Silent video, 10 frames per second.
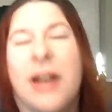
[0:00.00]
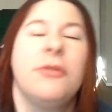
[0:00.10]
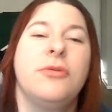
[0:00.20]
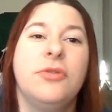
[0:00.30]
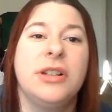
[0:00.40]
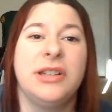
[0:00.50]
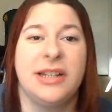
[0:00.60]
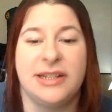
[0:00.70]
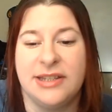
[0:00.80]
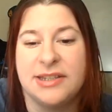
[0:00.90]
Ooh, and I really
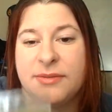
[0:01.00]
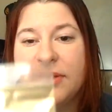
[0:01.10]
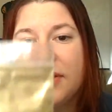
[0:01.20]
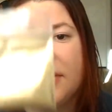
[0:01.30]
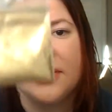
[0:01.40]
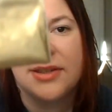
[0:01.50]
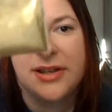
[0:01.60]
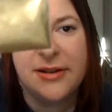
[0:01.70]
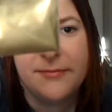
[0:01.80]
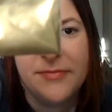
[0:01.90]
like this one. This
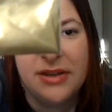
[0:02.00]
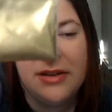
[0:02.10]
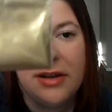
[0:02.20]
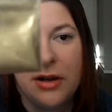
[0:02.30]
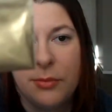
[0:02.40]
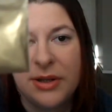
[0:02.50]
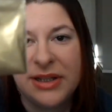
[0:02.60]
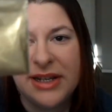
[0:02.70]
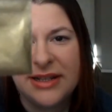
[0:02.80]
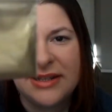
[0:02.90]
is a
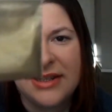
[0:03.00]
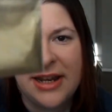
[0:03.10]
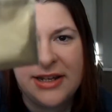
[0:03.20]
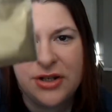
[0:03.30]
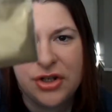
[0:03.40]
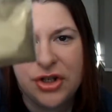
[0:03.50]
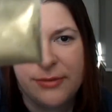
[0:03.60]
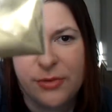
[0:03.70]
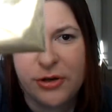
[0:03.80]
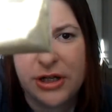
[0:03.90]
really intense
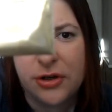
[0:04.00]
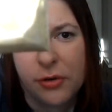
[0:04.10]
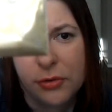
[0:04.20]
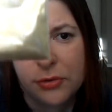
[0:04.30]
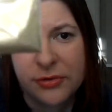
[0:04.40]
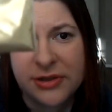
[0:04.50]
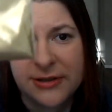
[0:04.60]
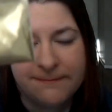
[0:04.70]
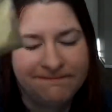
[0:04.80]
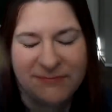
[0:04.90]
shimmery gold.